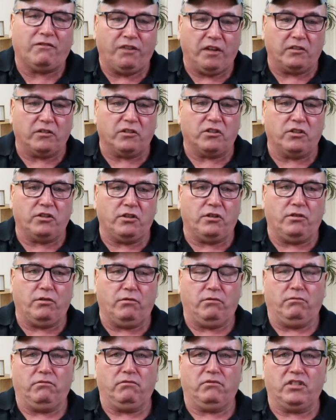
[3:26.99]
filters do
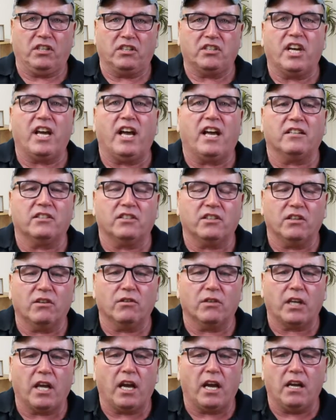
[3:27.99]
you suggest,
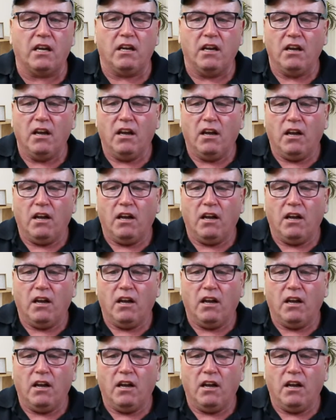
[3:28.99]
okay?